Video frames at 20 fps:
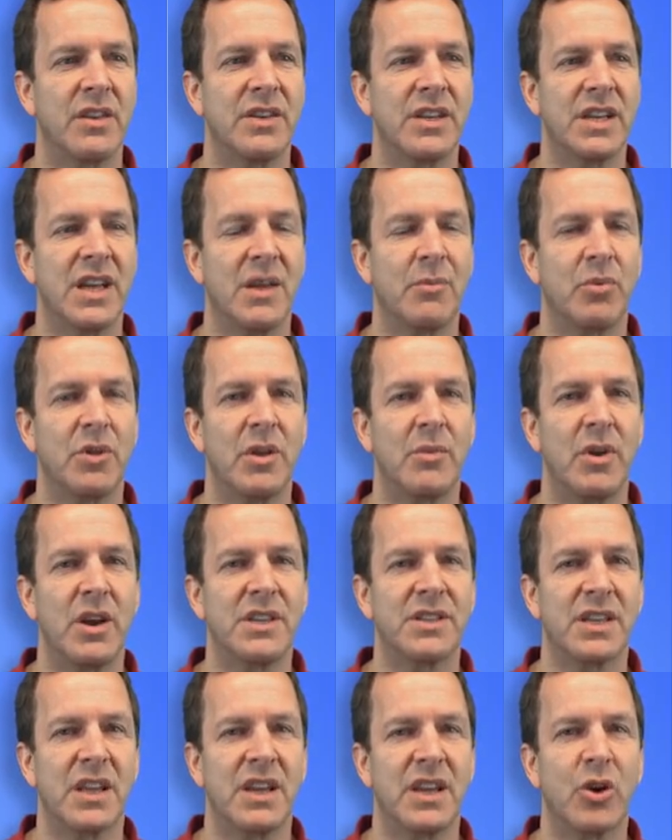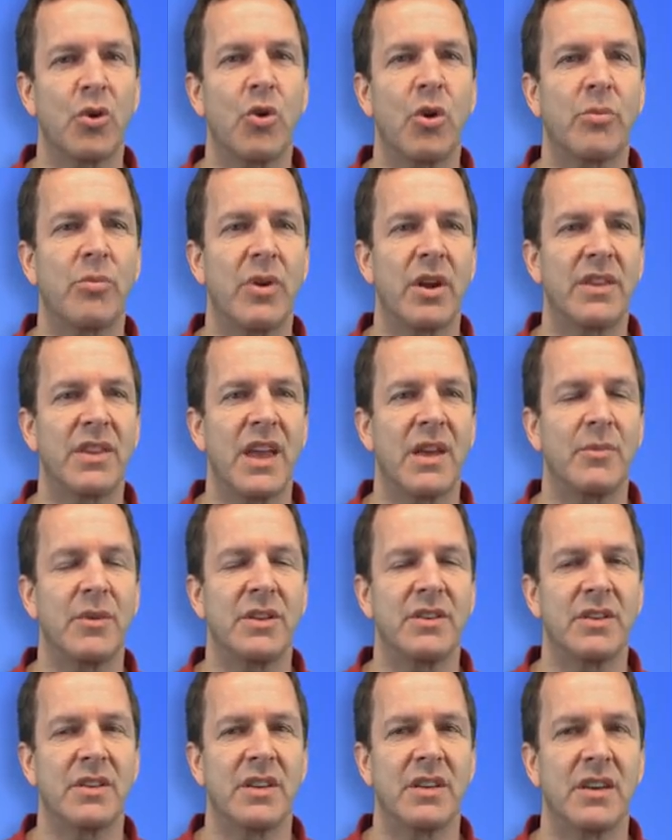DNA polymerase can incorporate them
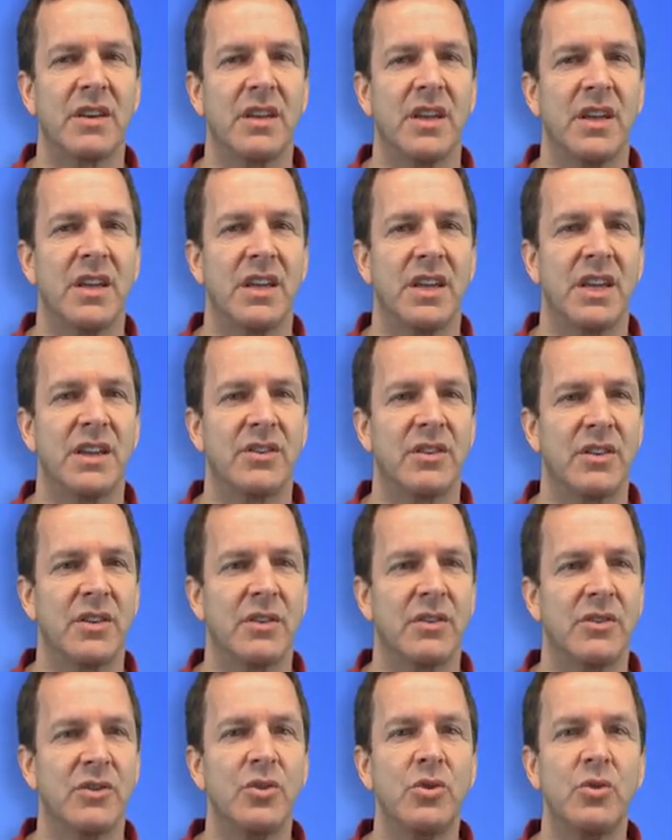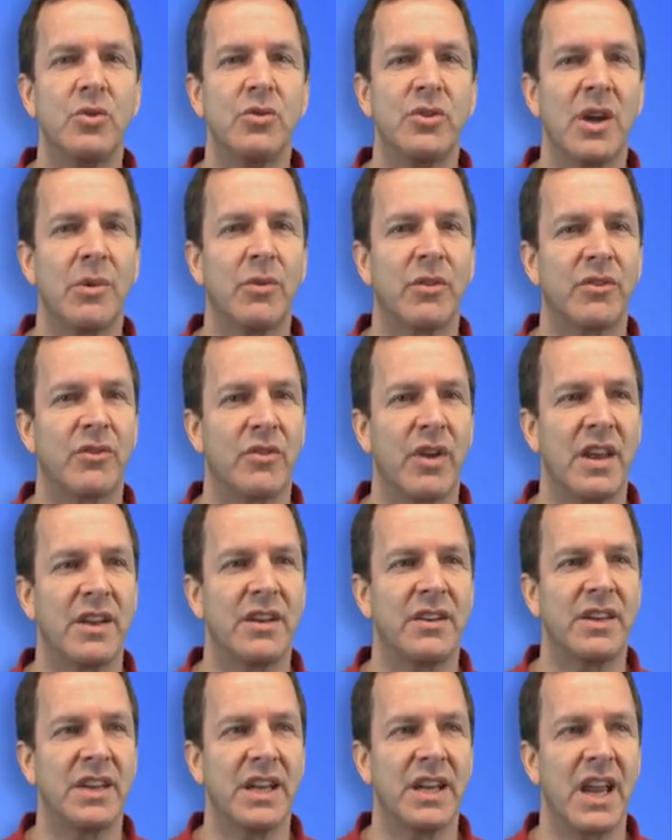into the new
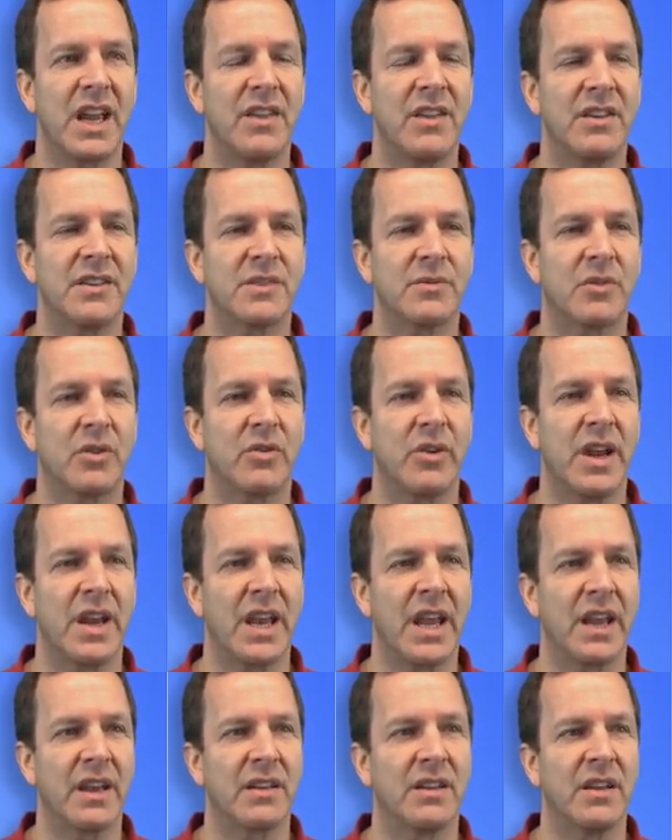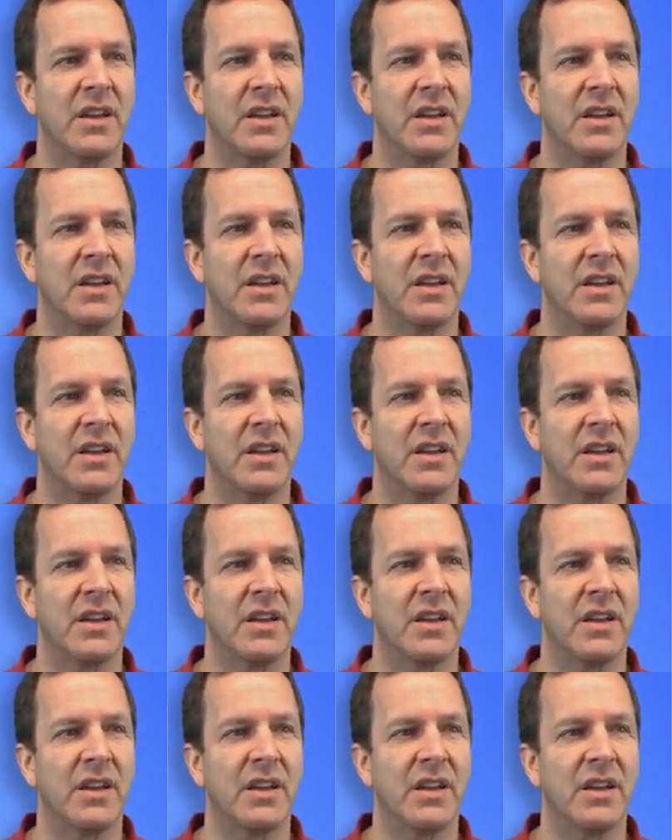double-stranded DNA that it's creating.